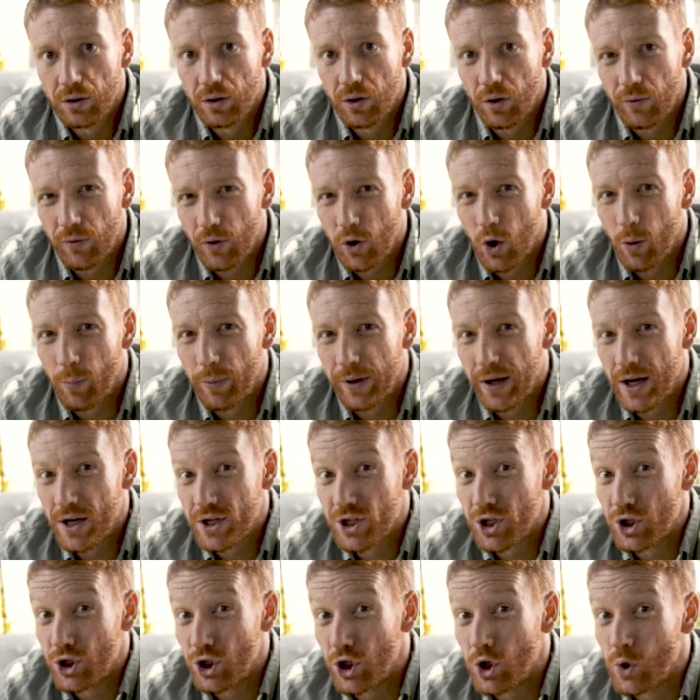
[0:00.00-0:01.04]
of
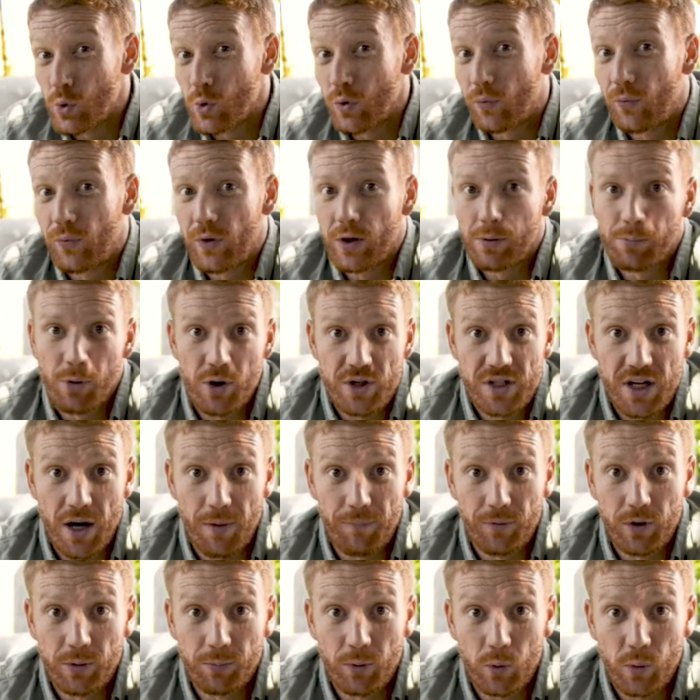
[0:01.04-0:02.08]
accommodation you would feel most
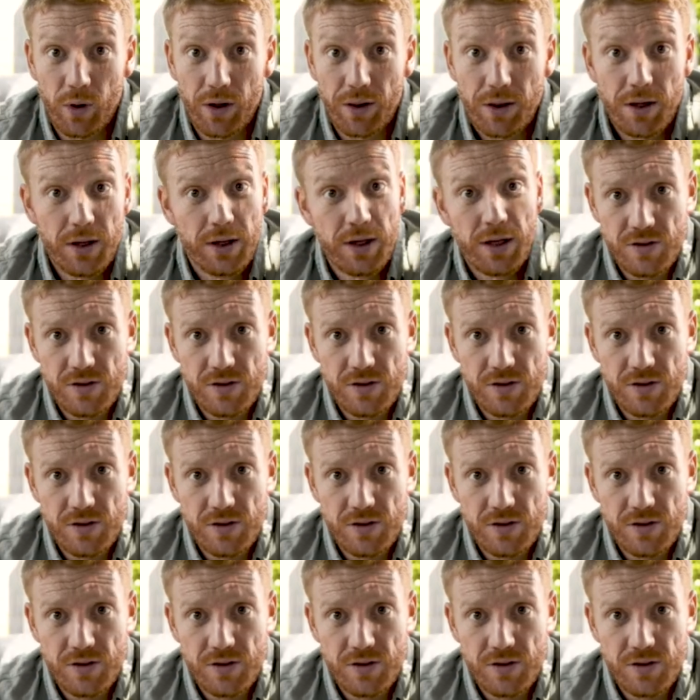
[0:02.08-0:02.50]
comfortable with.